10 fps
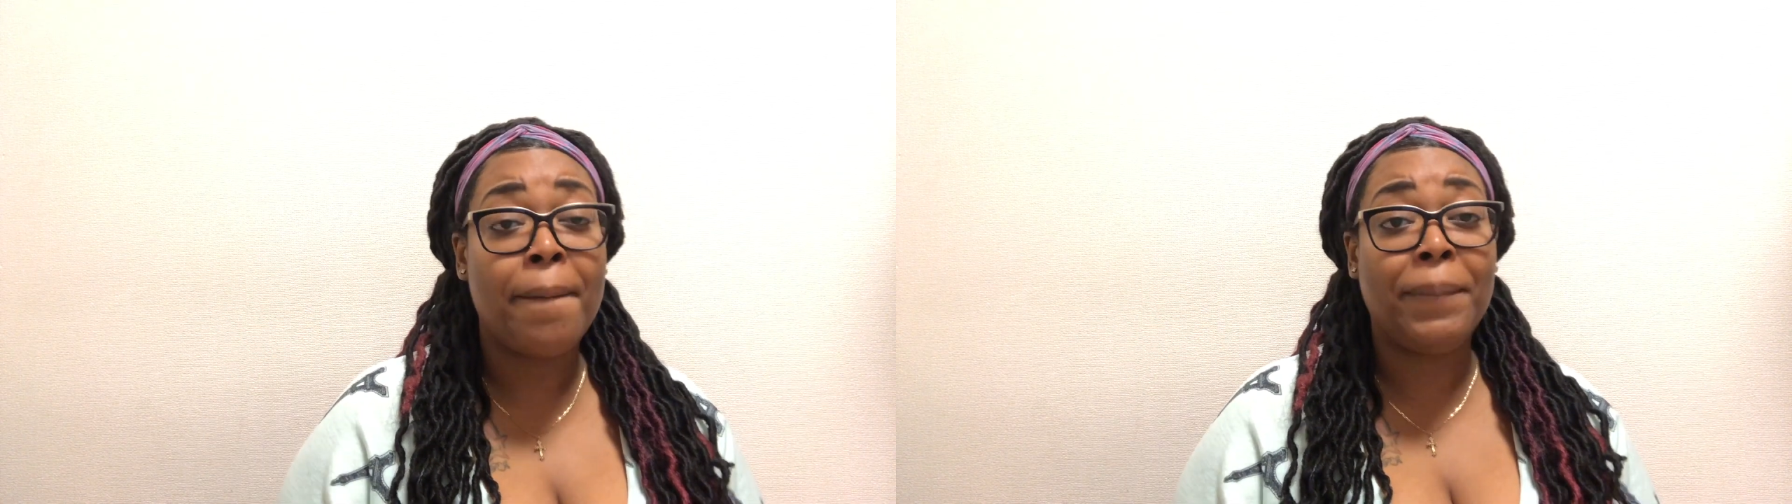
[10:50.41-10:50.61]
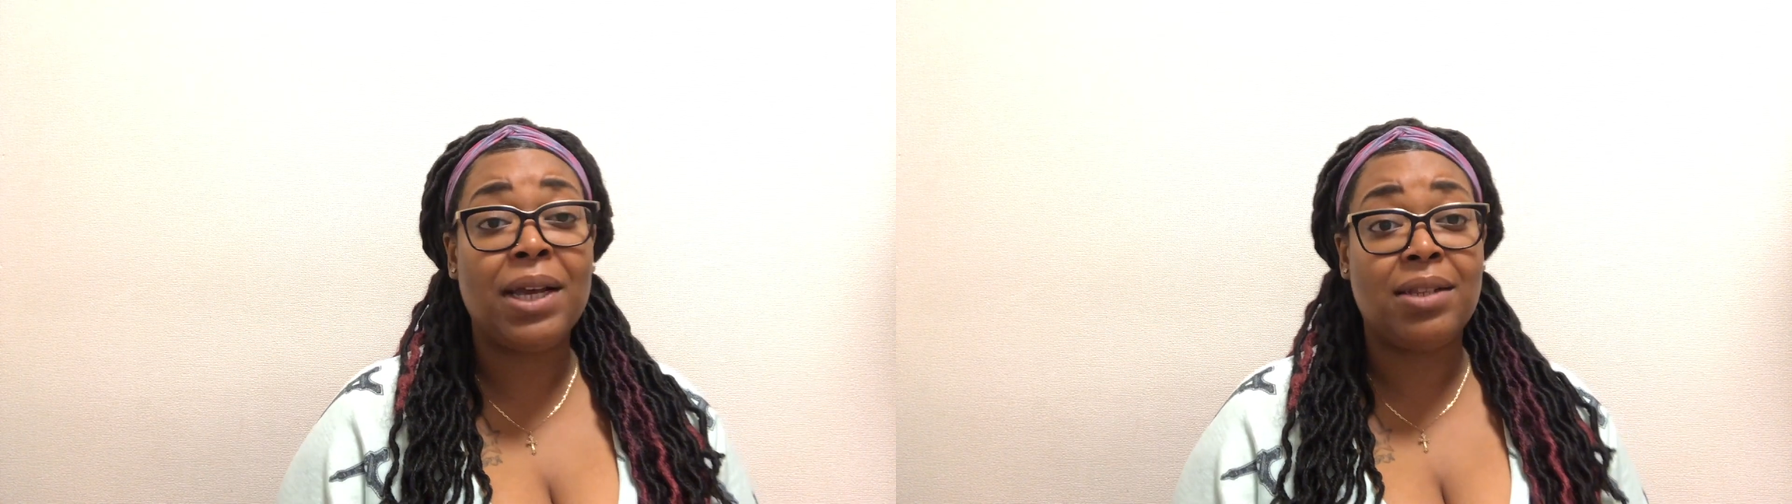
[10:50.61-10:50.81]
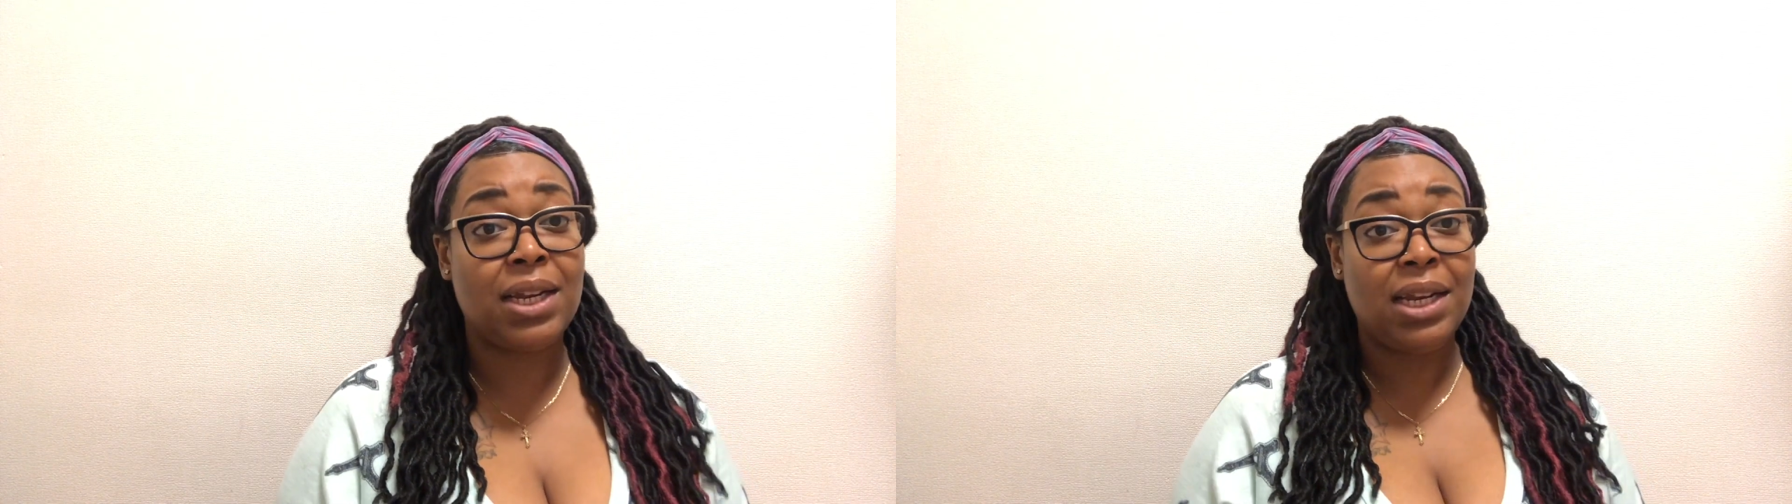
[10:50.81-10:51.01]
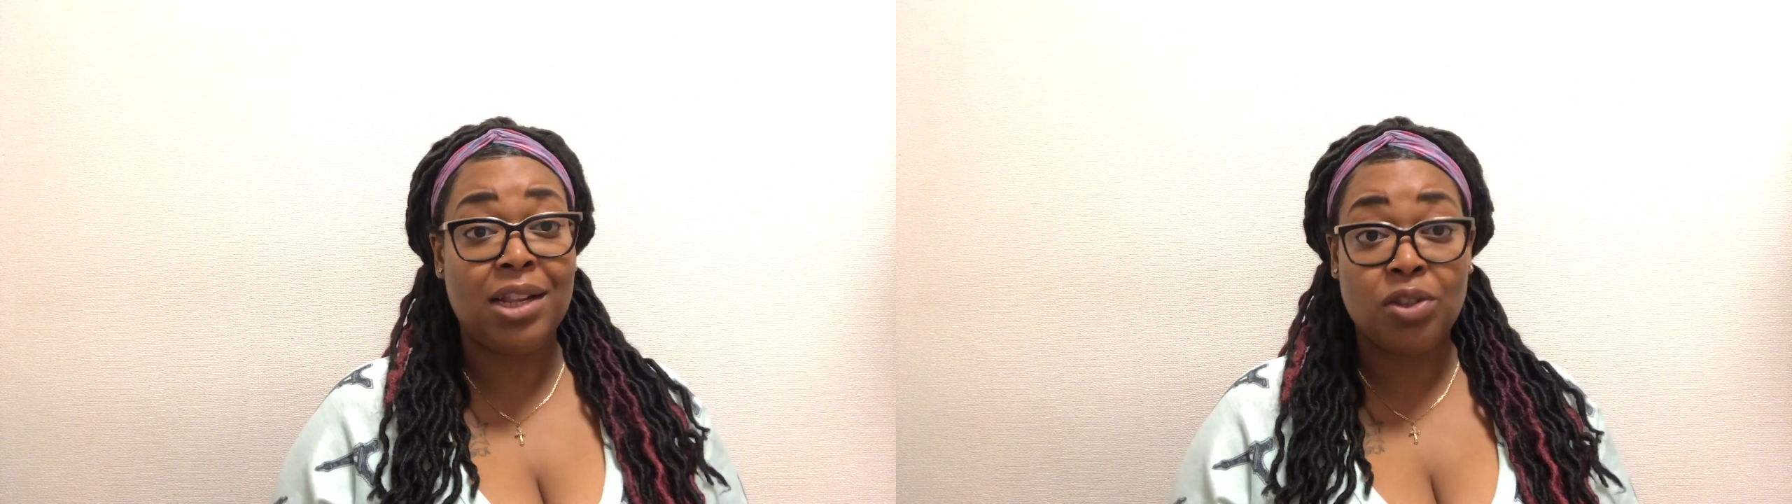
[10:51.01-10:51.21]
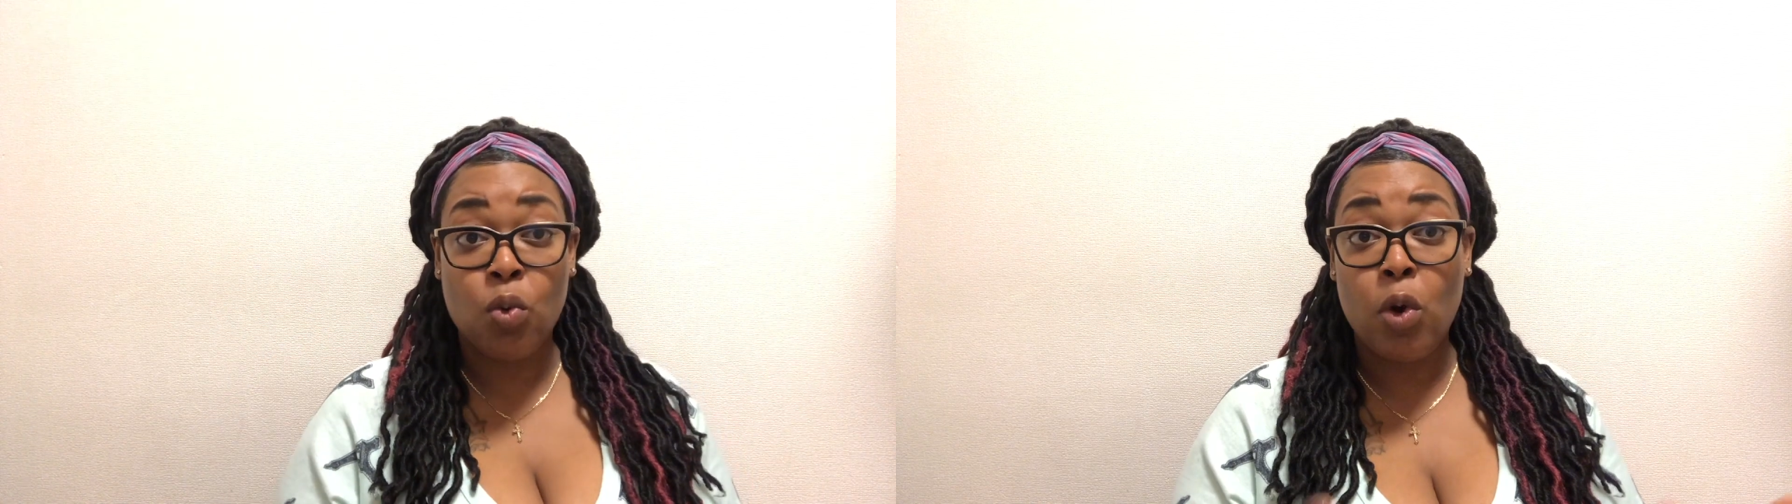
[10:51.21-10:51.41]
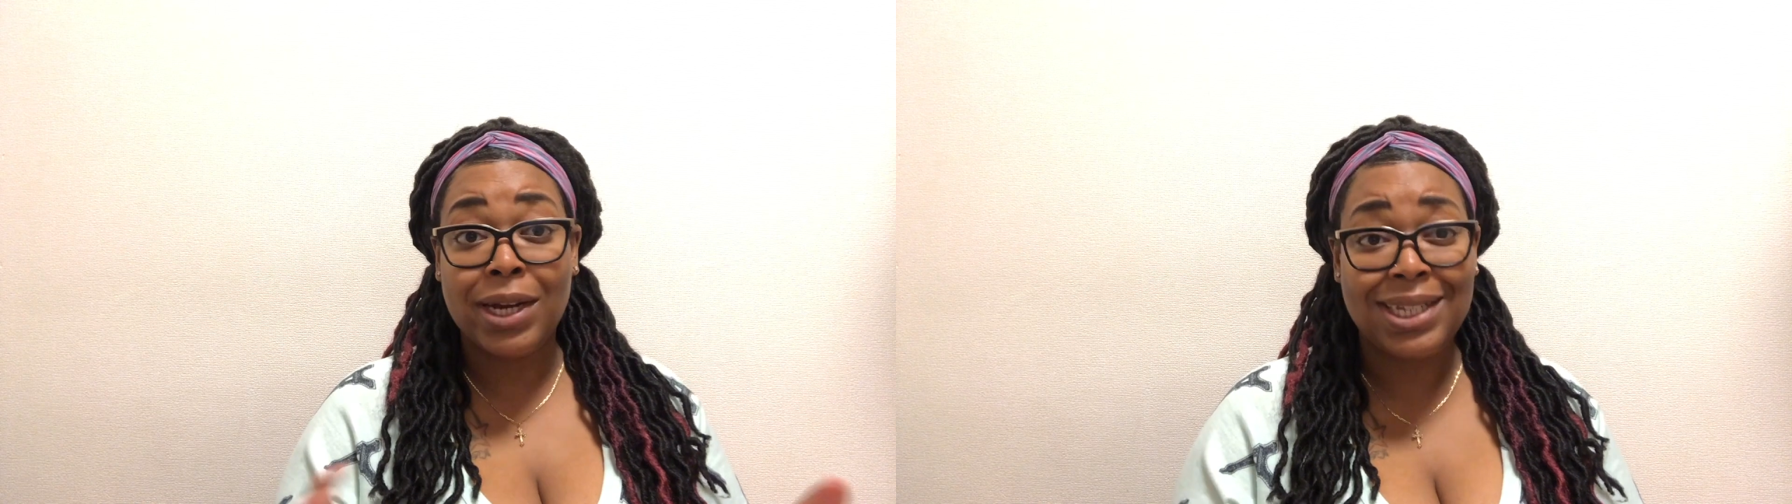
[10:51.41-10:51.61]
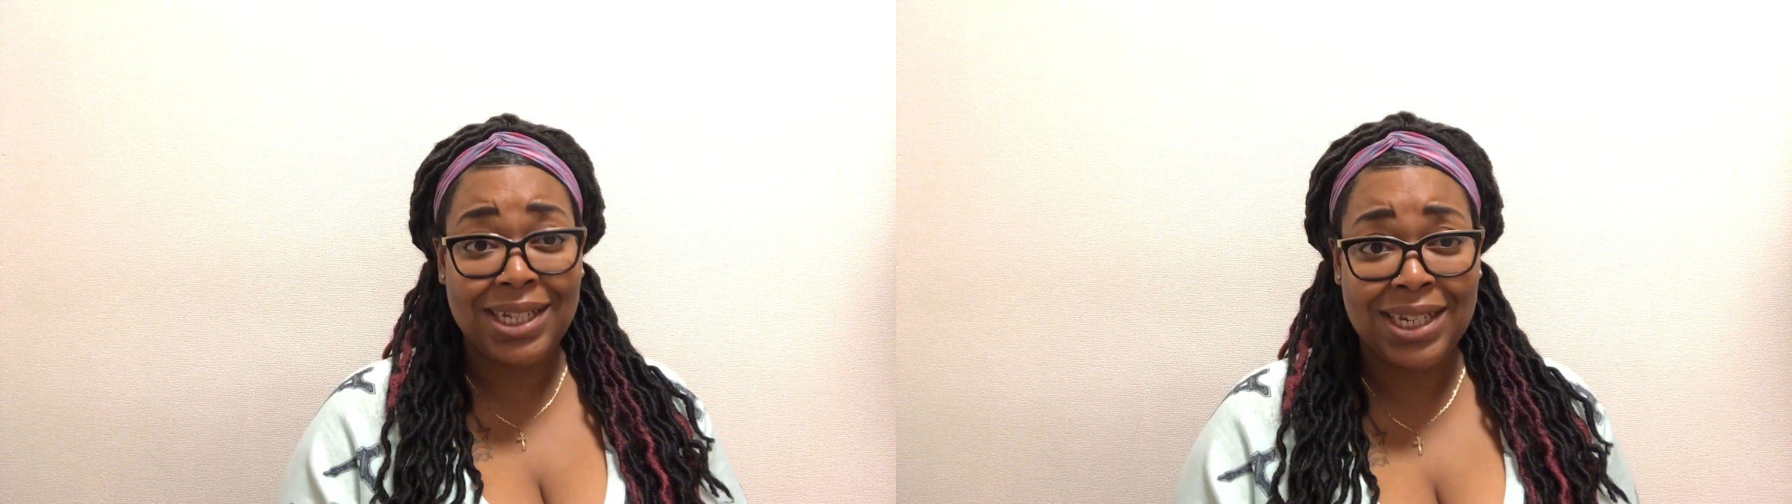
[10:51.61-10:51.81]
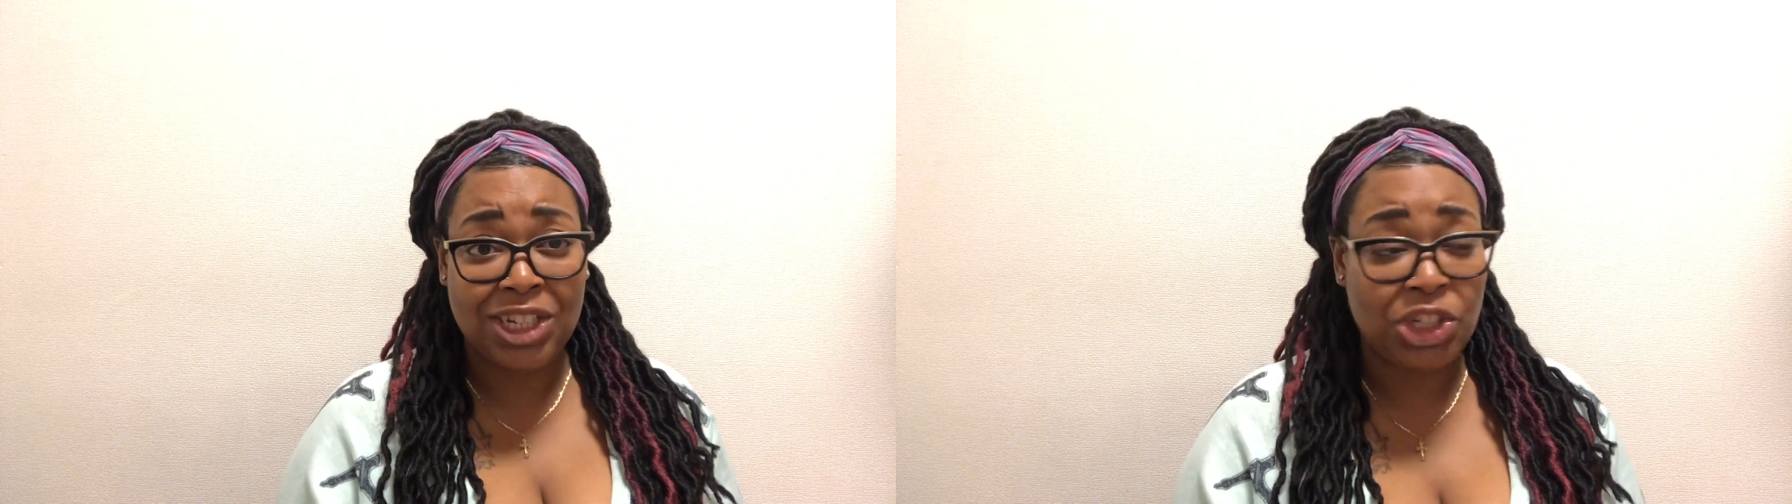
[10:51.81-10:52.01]
Because they needed to
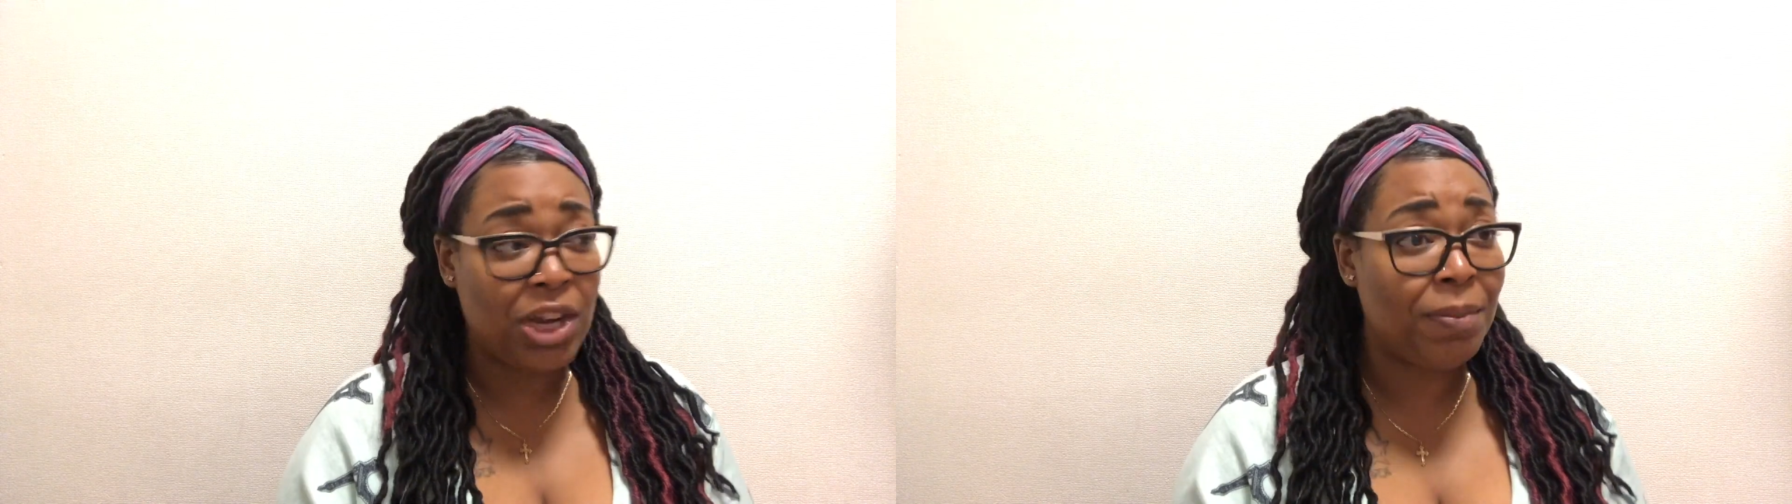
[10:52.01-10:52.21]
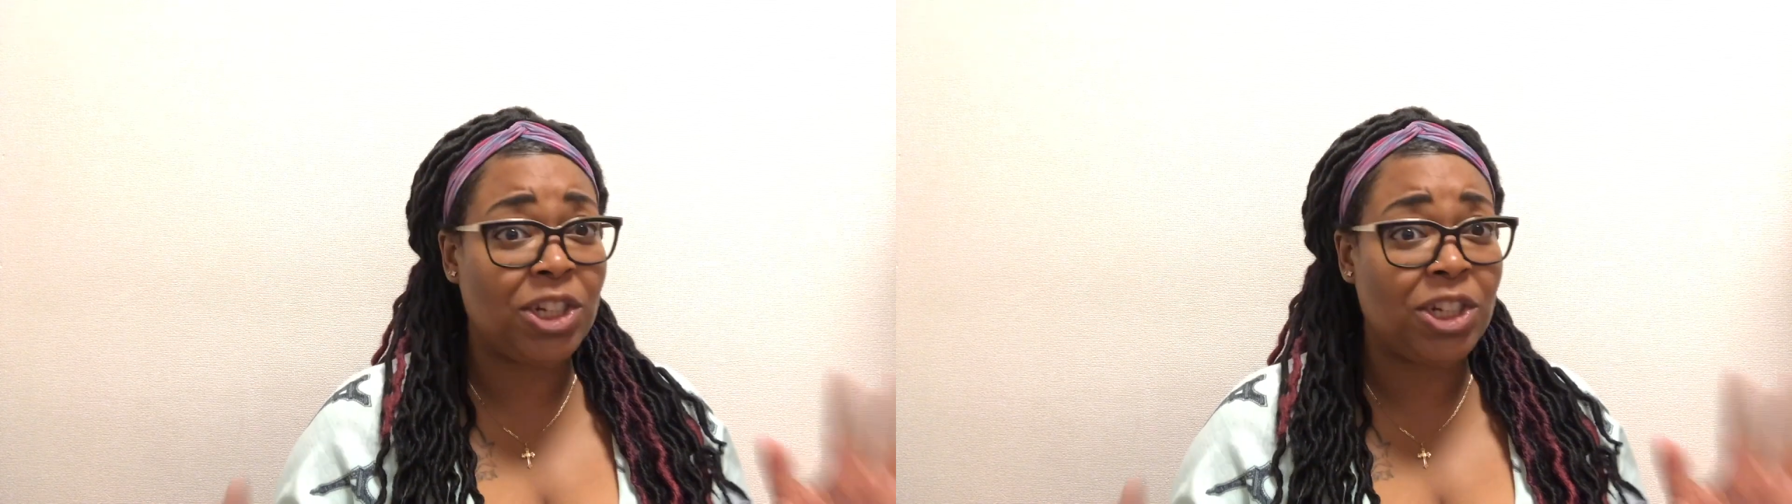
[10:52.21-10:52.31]
quarantine the ship.